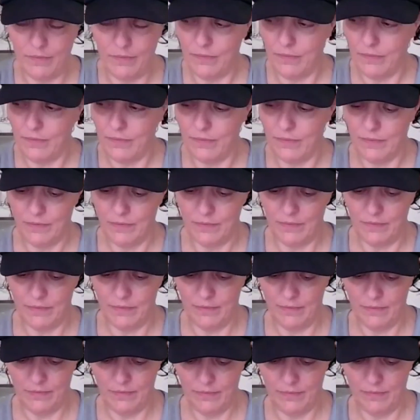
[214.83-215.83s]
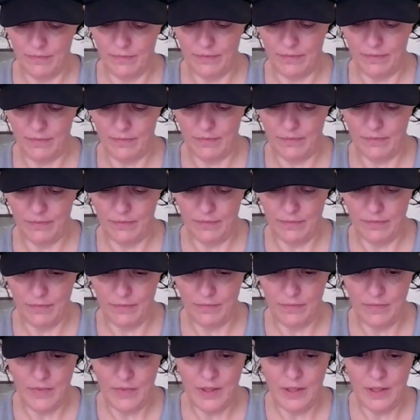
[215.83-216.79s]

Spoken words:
(silence)